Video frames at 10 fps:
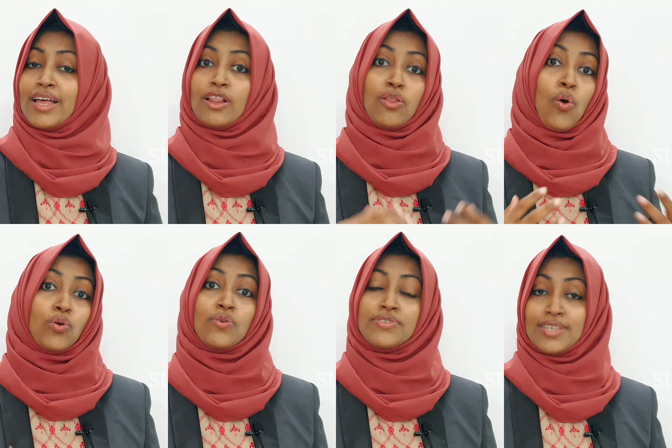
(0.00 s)
a
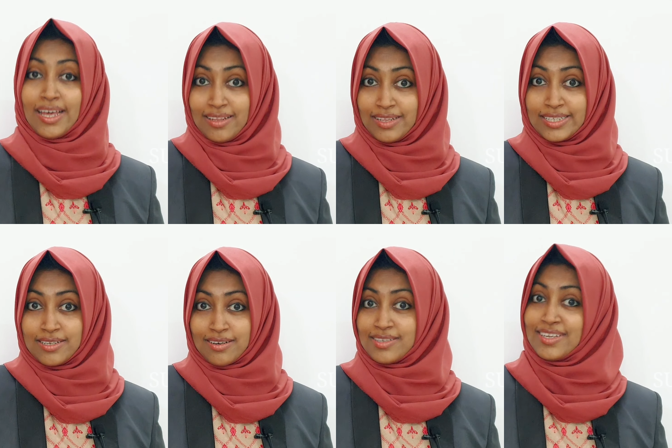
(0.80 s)
lot of silent
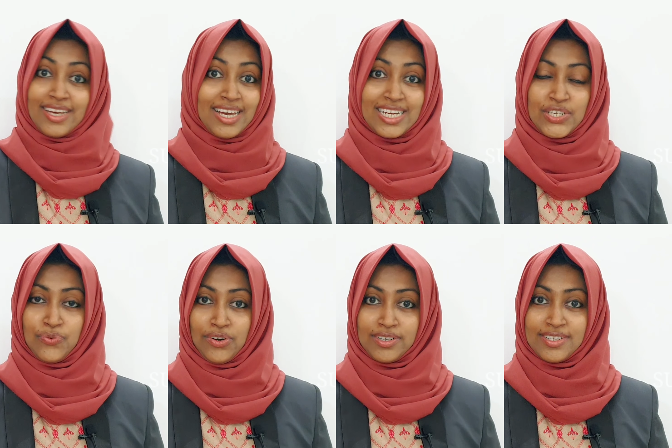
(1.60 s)
letters in English
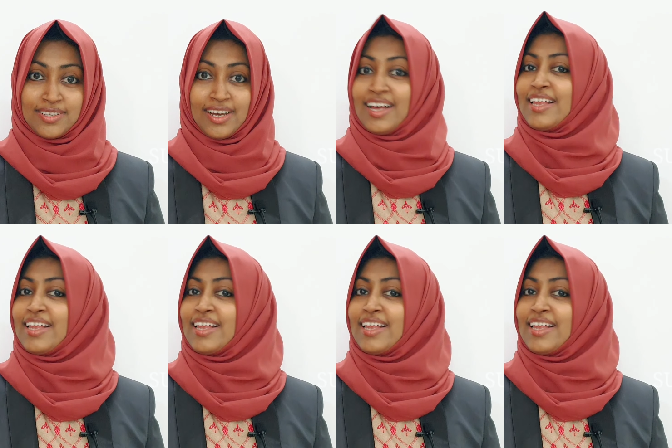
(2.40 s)
words.